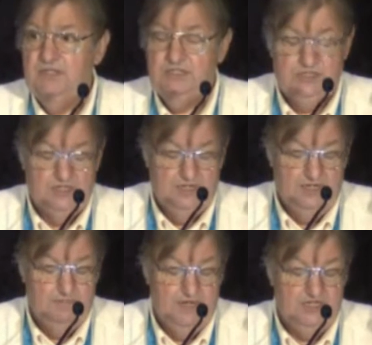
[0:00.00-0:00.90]
It's
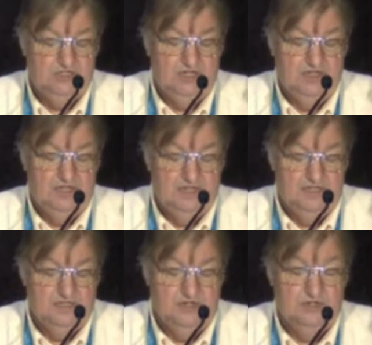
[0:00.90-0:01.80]
an amazing thing
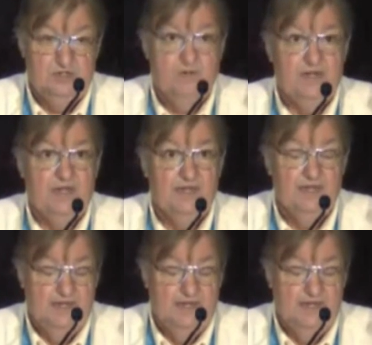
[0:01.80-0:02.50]
that they're doing.